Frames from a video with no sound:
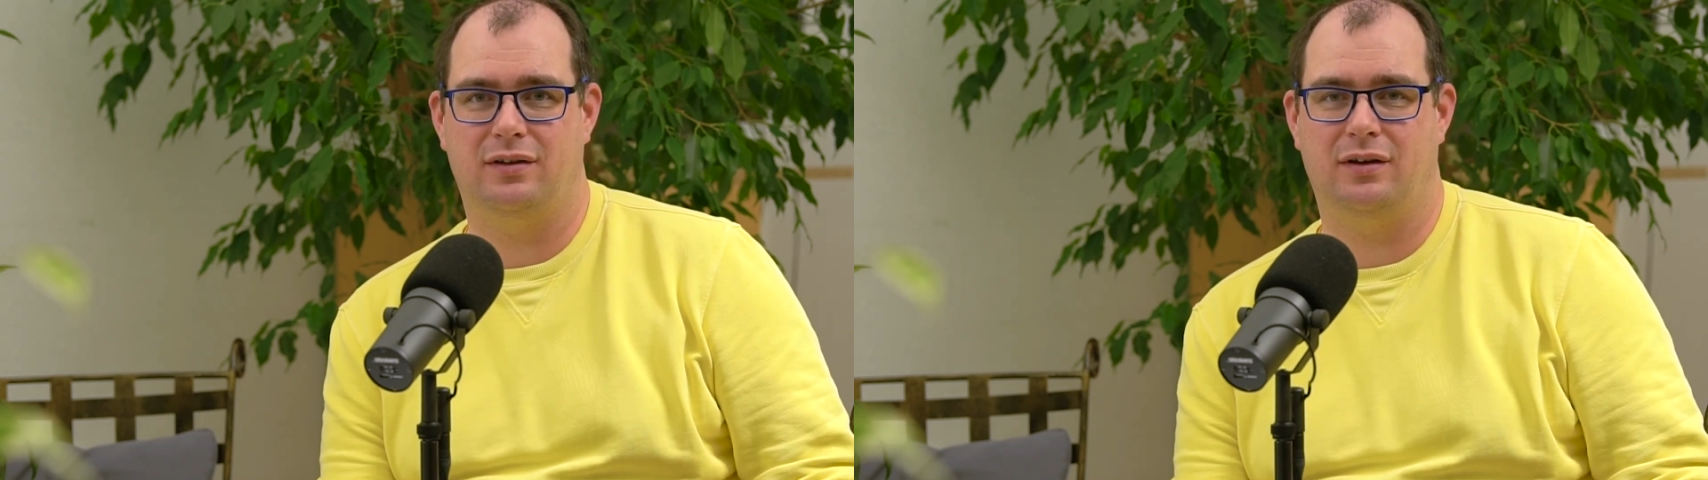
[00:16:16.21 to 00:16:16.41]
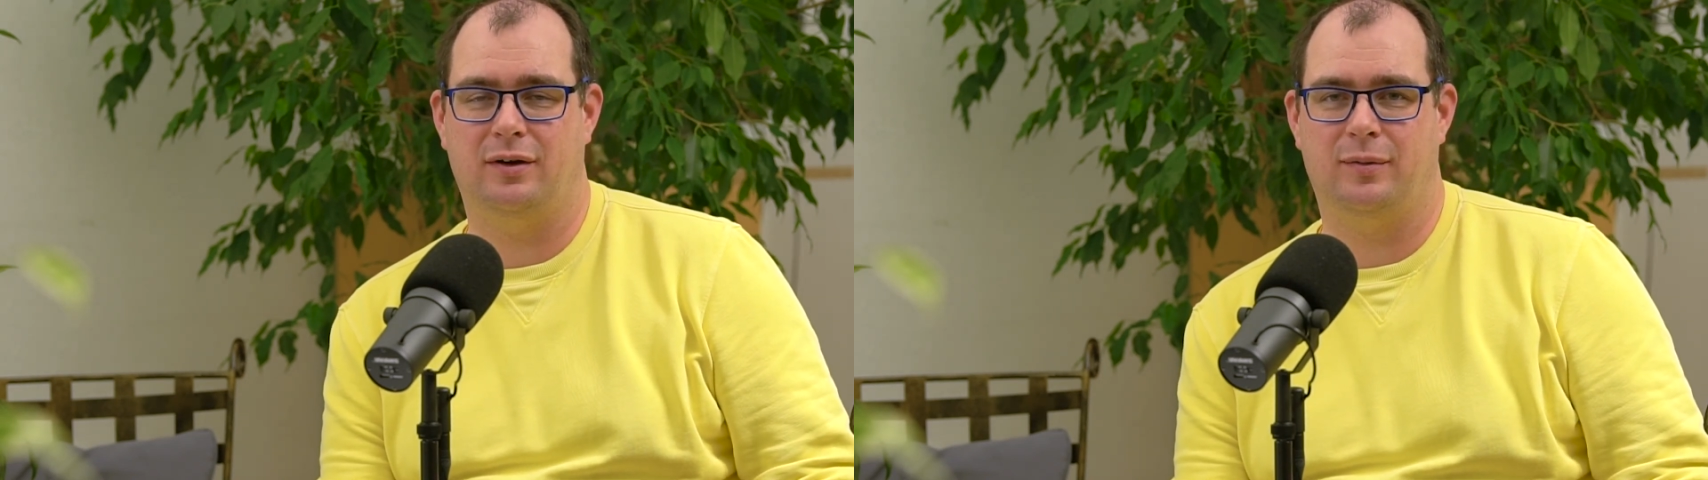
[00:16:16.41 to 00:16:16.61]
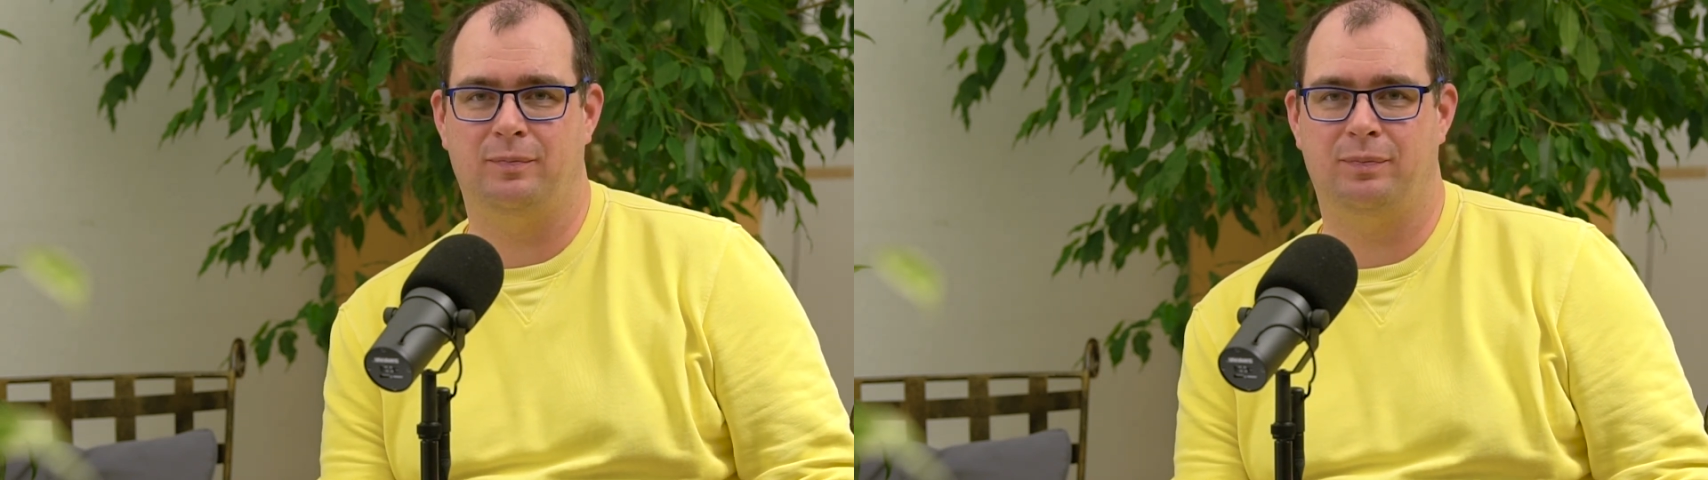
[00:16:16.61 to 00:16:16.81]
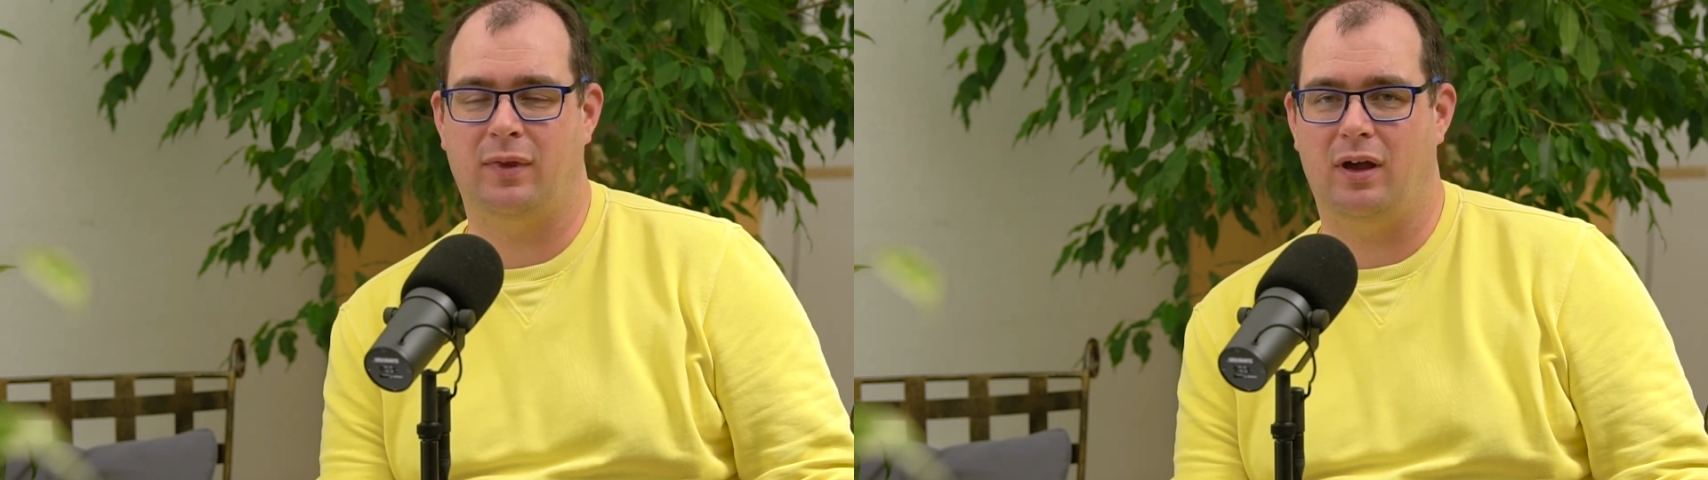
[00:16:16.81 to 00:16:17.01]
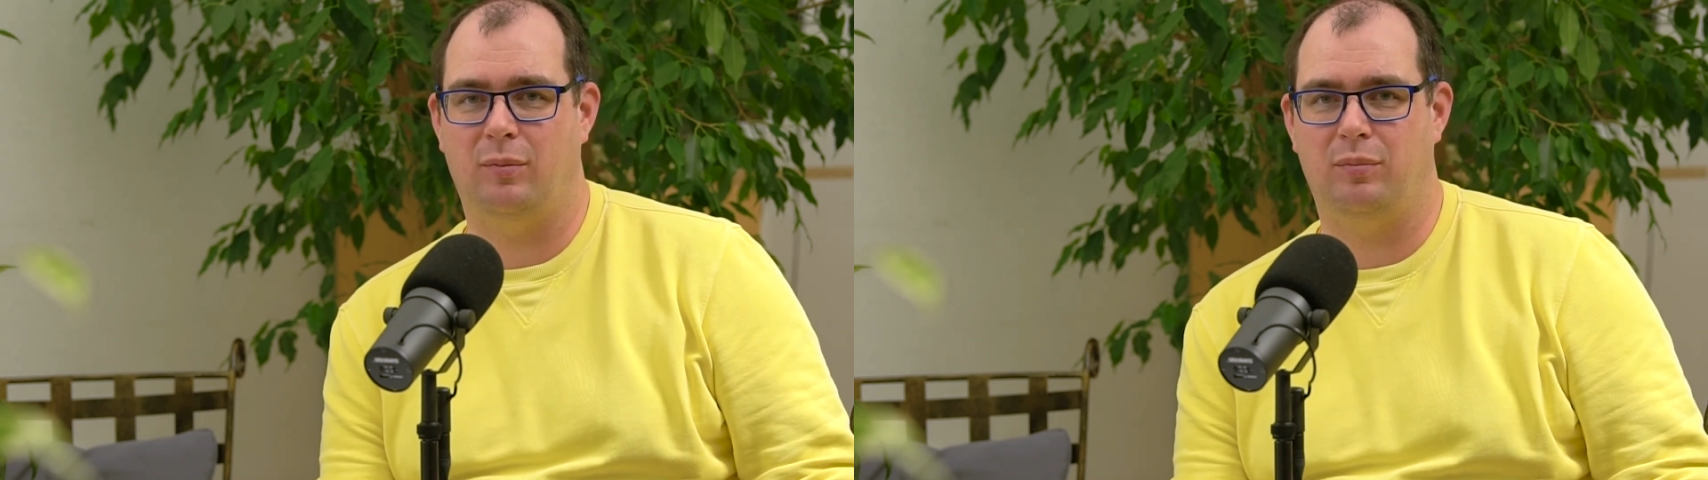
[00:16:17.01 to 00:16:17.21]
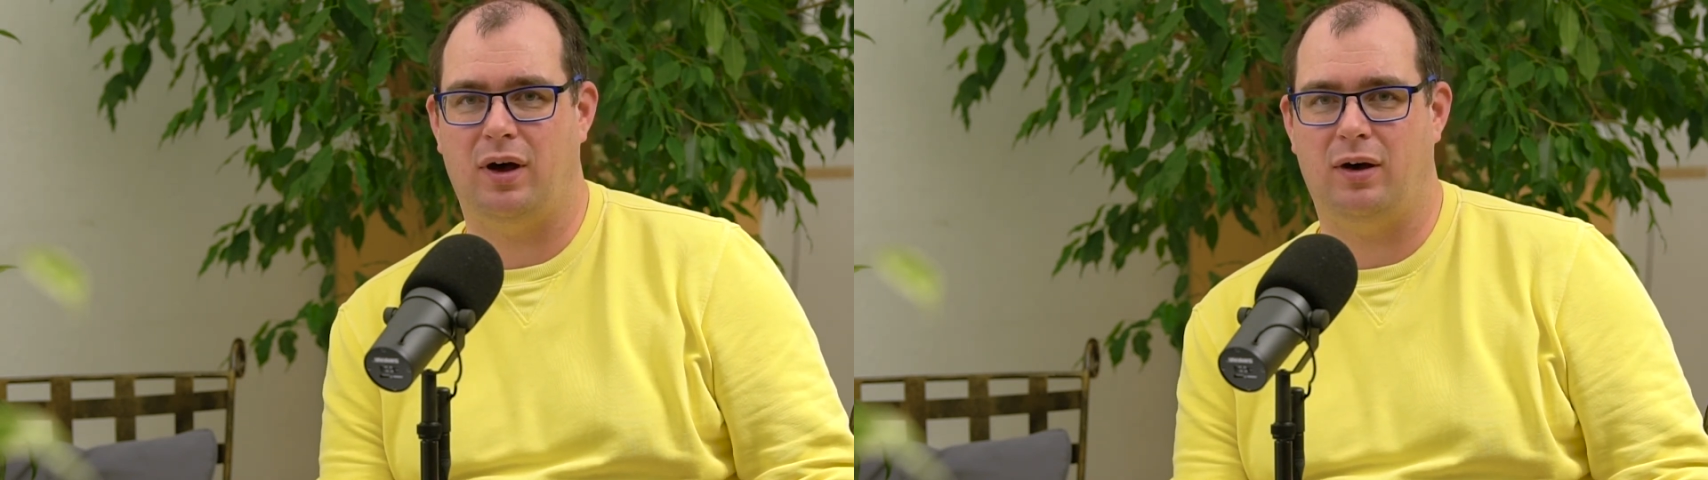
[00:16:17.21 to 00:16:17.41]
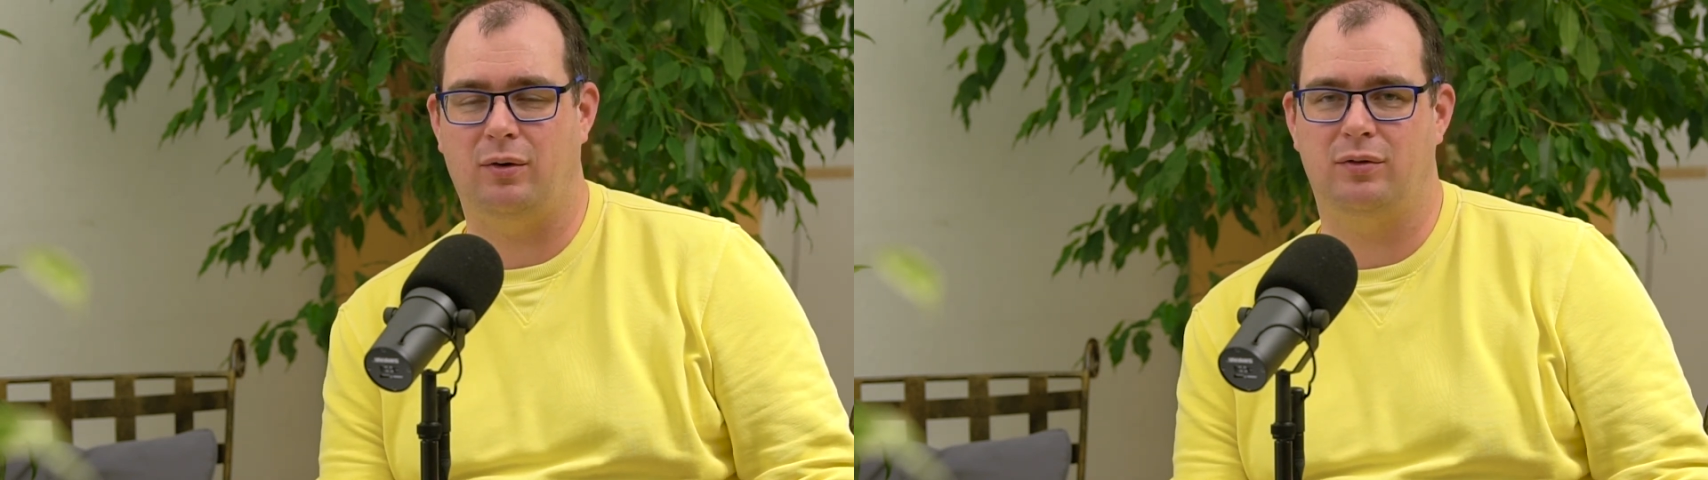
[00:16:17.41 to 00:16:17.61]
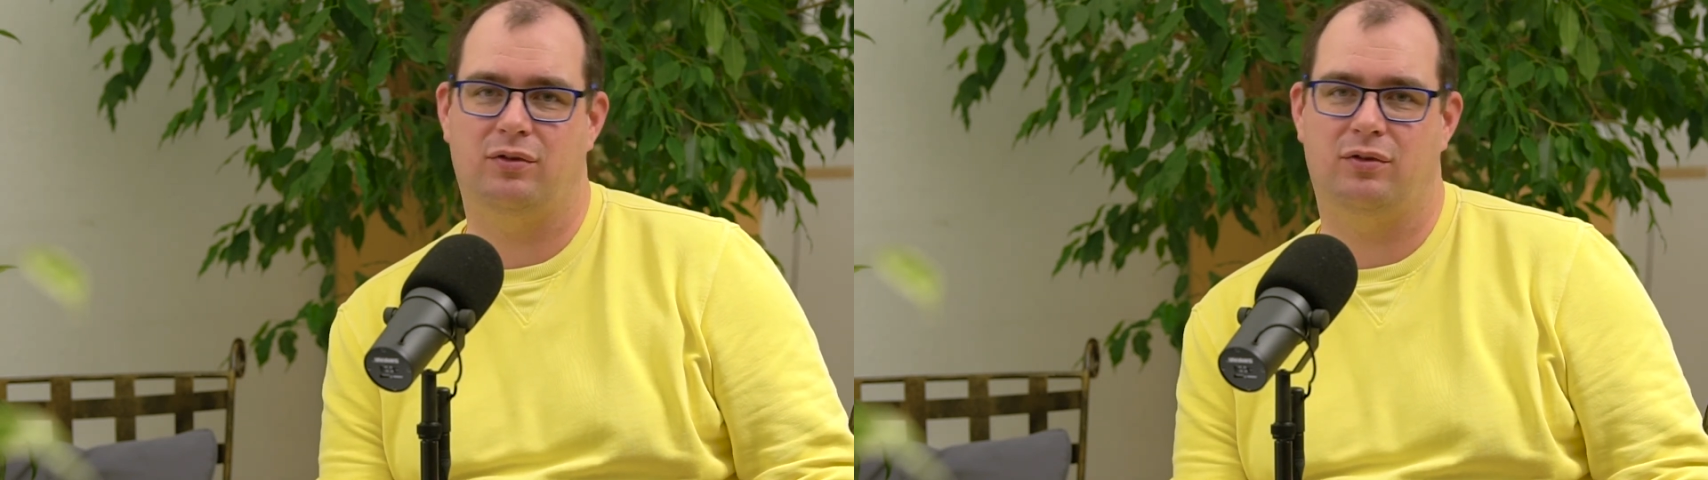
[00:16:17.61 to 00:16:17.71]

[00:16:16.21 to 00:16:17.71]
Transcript: about